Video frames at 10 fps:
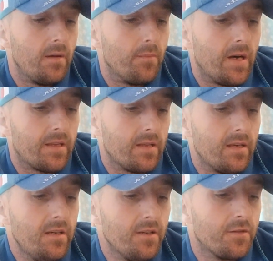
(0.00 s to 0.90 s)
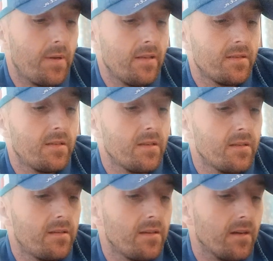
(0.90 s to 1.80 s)
but each
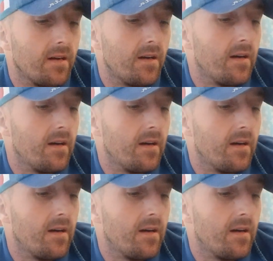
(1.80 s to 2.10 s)
balancing the